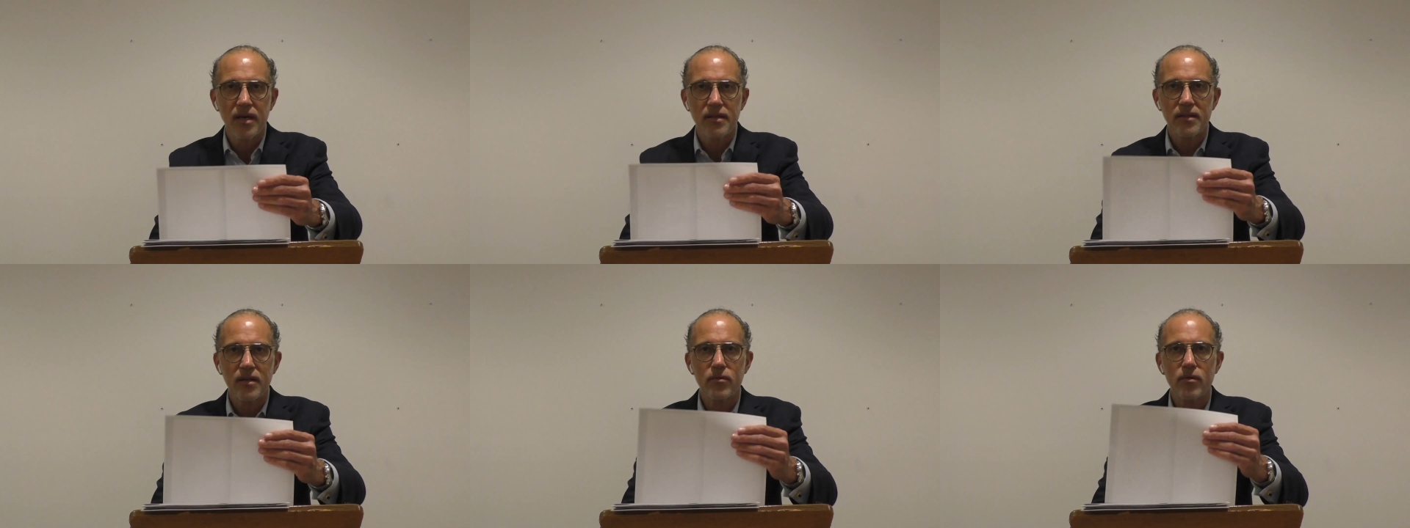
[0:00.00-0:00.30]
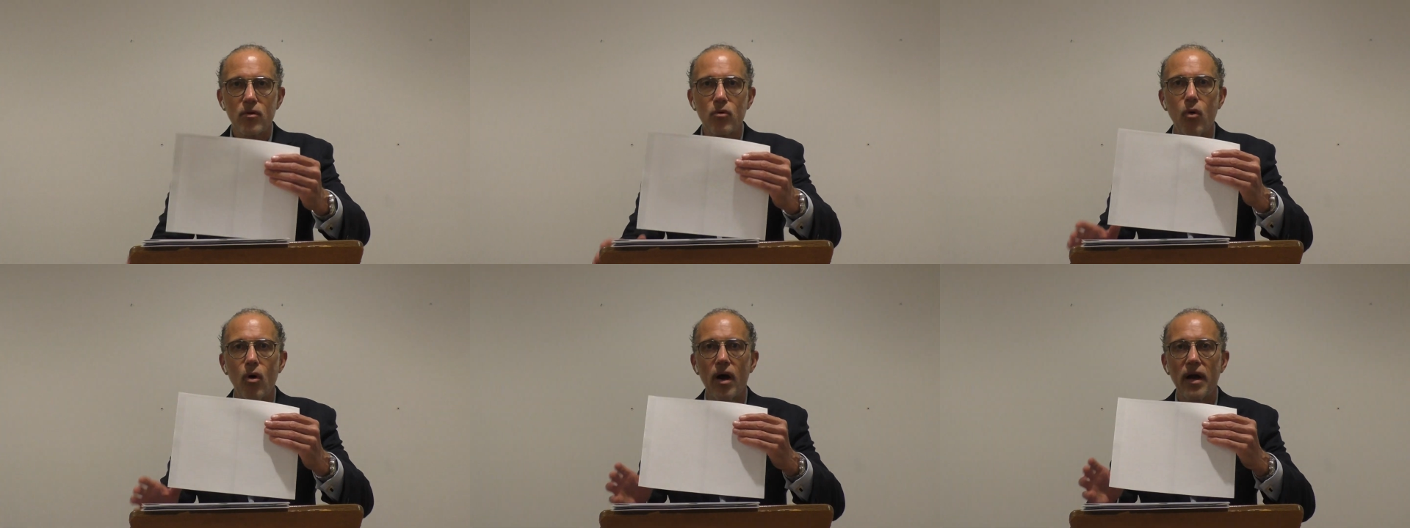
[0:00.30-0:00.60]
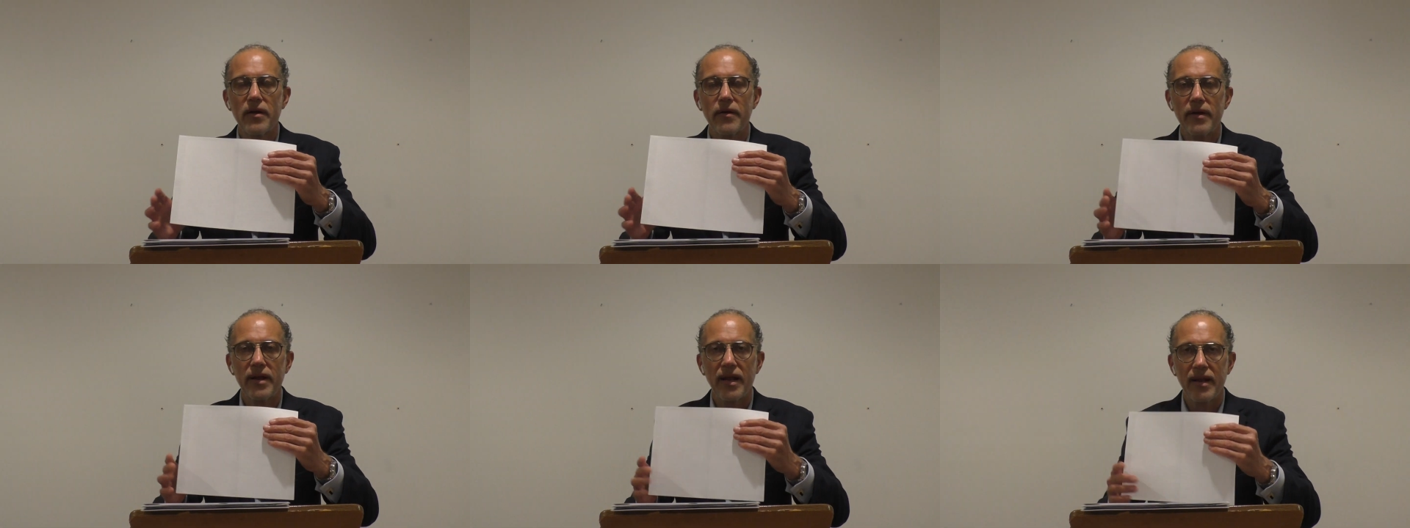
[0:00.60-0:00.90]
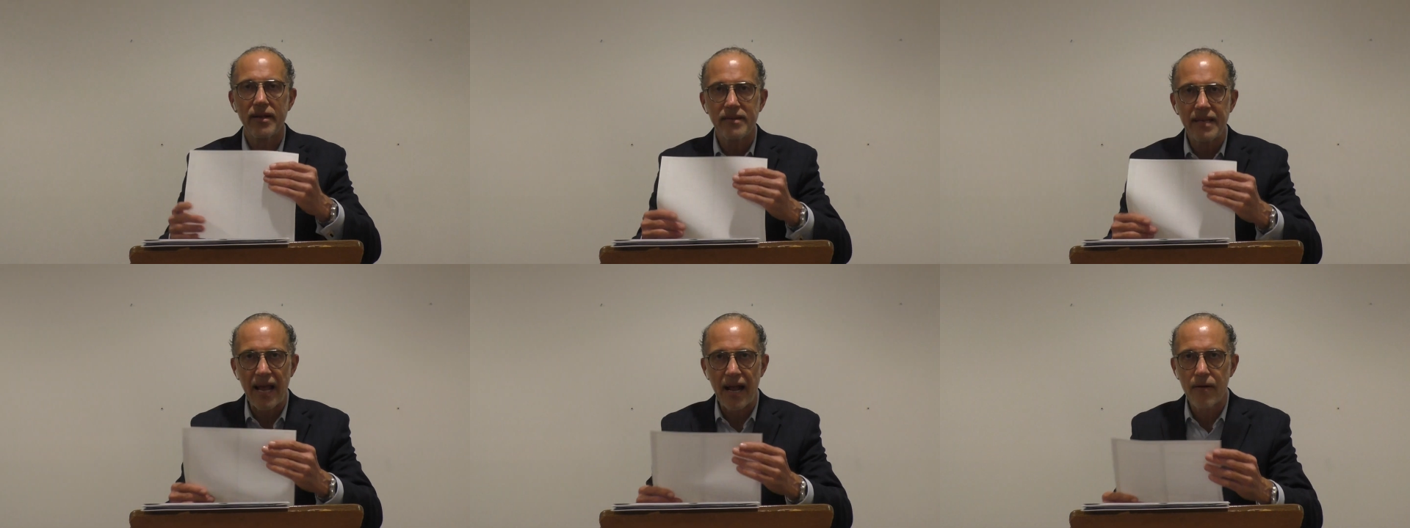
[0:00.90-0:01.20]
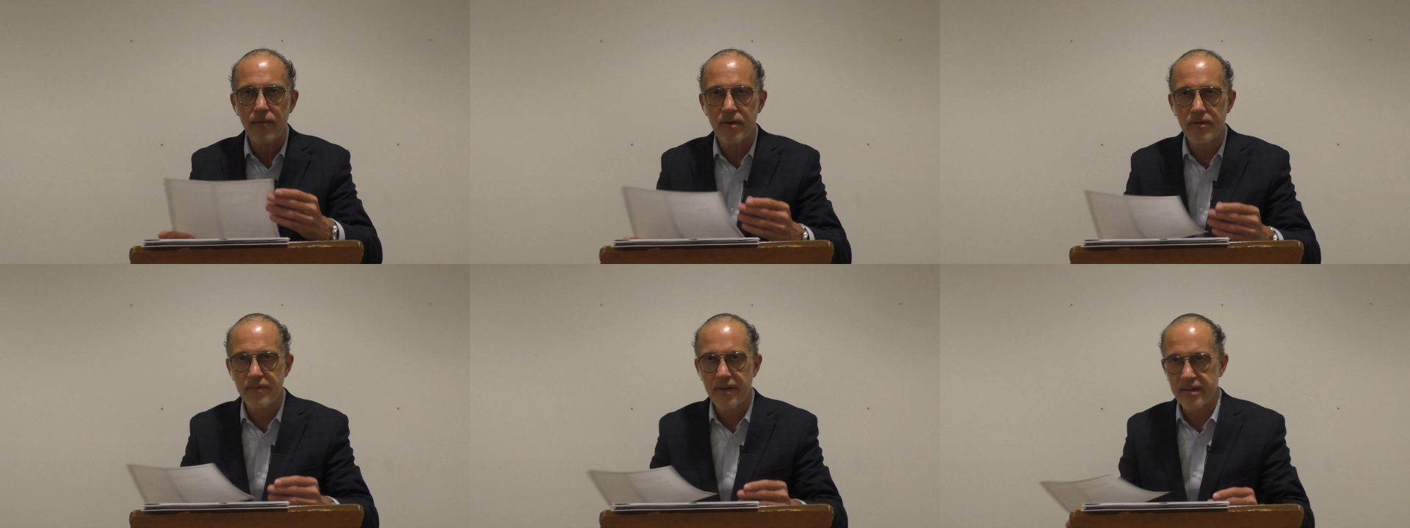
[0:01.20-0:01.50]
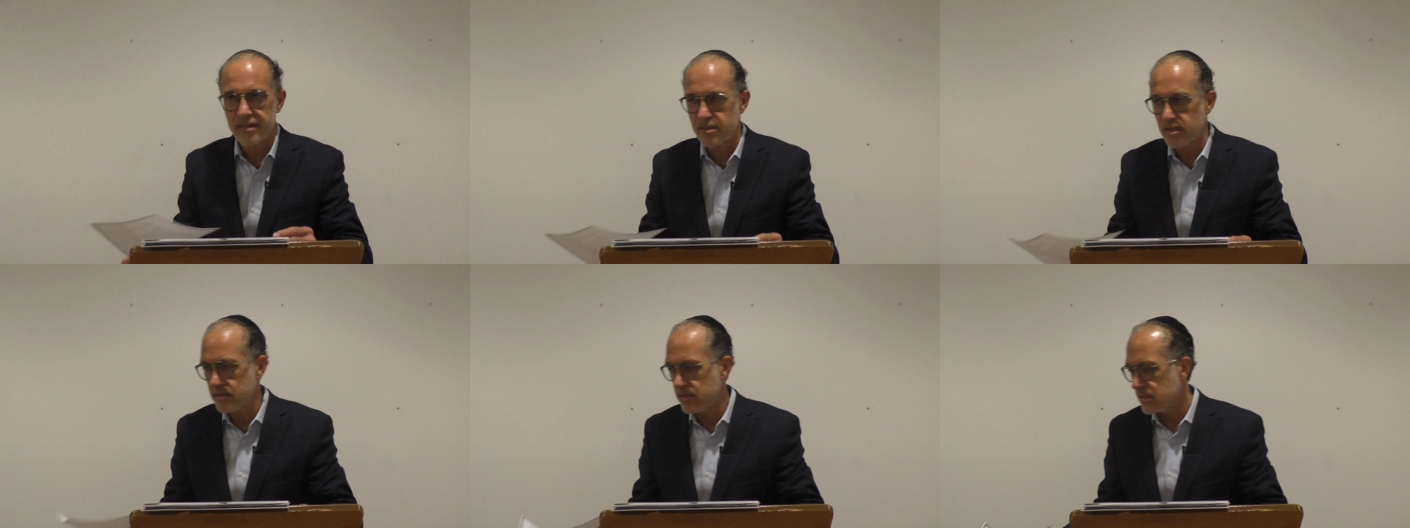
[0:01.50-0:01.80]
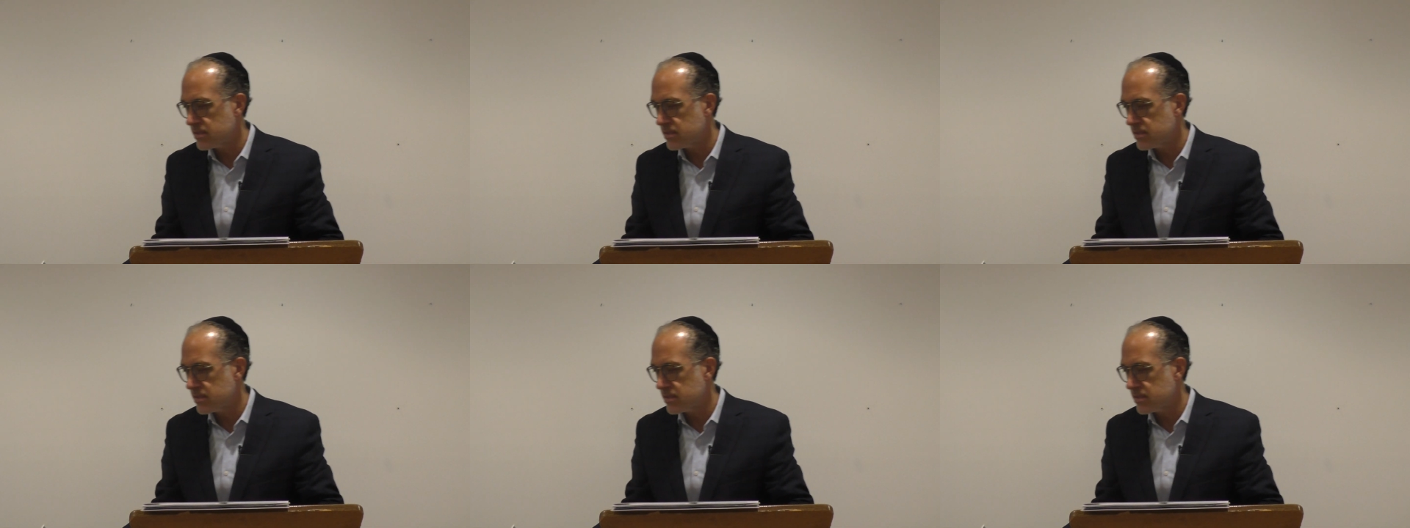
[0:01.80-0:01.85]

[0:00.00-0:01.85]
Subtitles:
that require narrative answers.